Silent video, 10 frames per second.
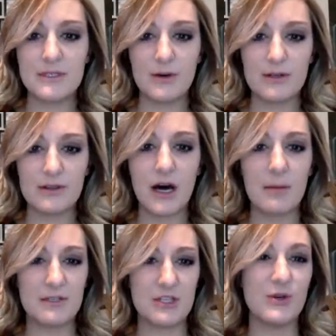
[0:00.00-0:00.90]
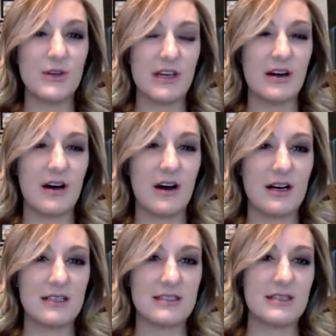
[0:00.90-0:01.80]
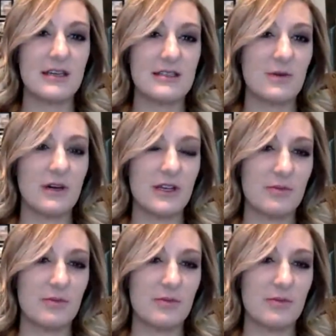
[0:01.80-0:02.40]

So the opportunity cost, it's what